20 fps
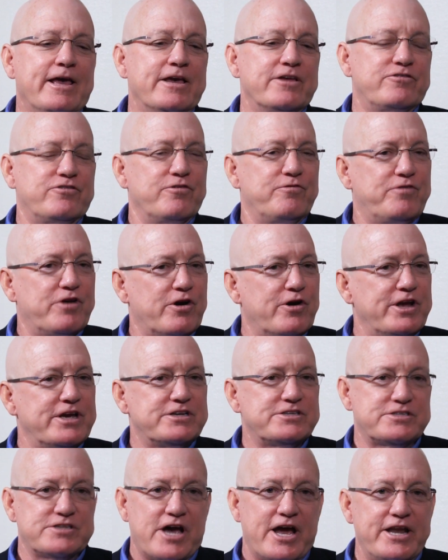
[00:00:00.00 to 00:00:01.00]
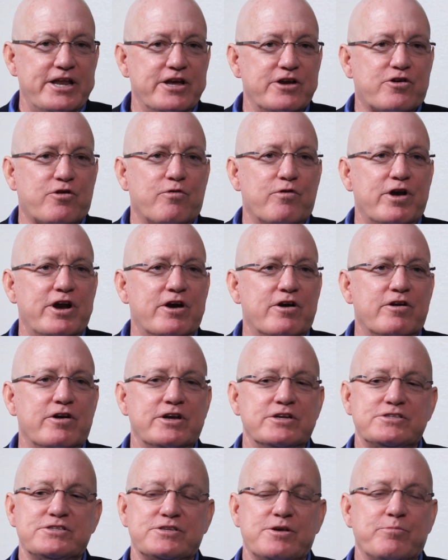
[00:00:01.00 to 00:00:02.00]
It's a very exciting career.
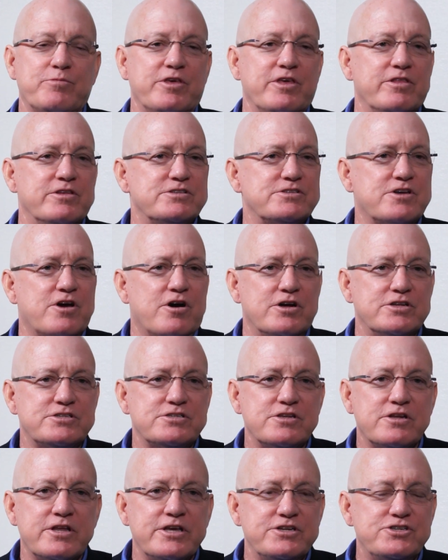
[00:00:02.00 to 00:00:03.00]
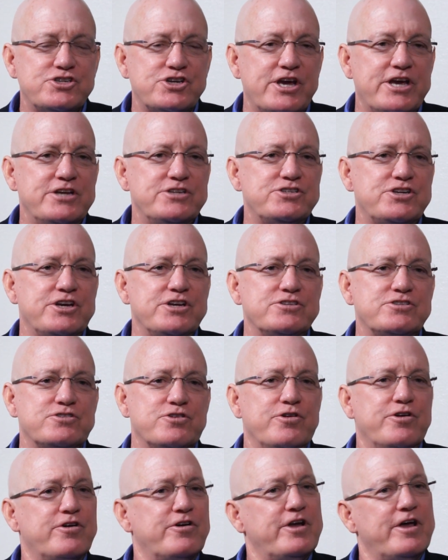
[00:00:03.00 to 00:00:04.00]
It's something that's constantly changing,
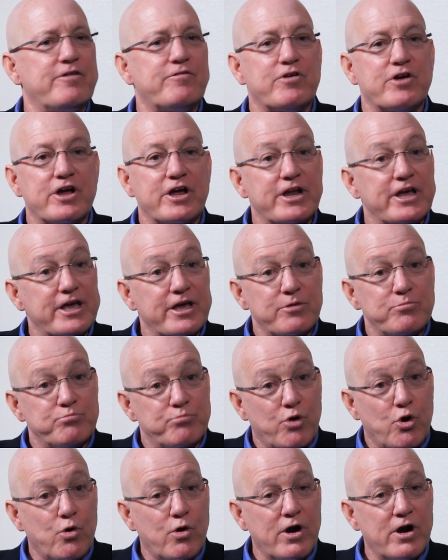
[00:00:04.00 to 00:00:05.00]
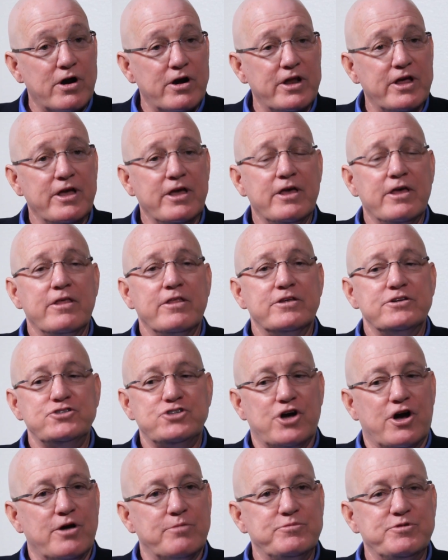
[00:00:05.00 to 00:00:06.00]
so you're never going to get bored.
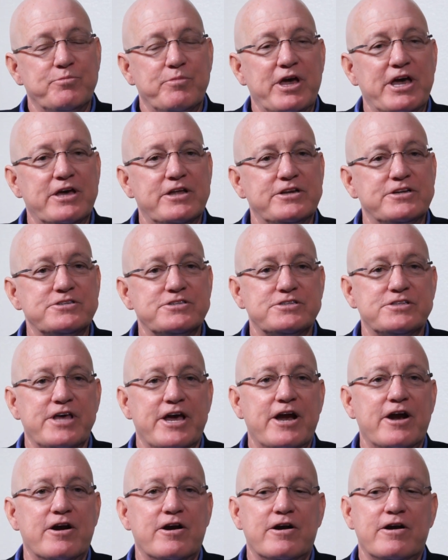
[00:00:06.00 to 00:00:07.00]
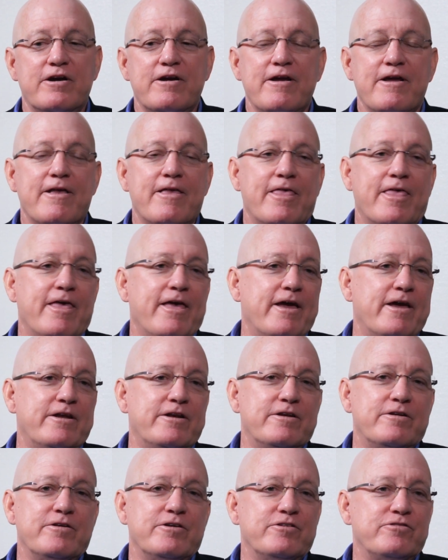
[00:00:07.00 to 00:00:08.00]
Job demand is there,
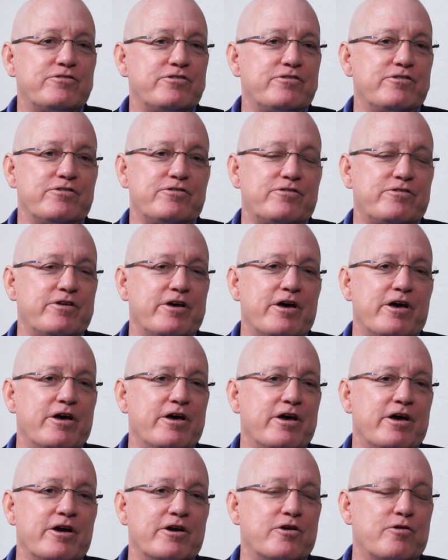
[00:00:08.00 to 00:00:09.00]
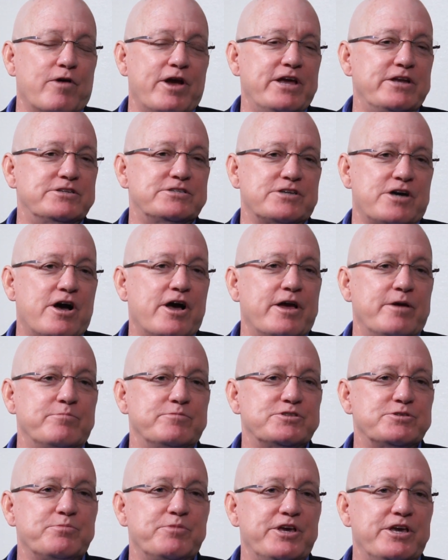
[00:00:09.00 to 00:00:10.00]
and it's just a, a great
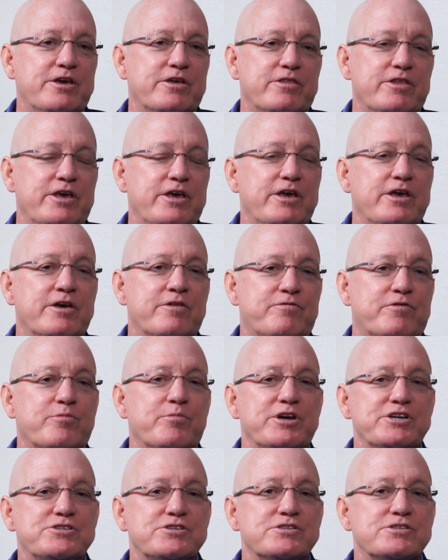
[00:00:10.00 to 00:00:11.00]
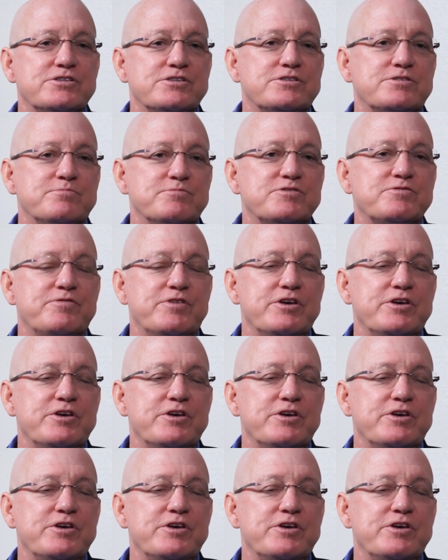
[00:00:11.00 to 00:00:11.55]
time to be in the information systems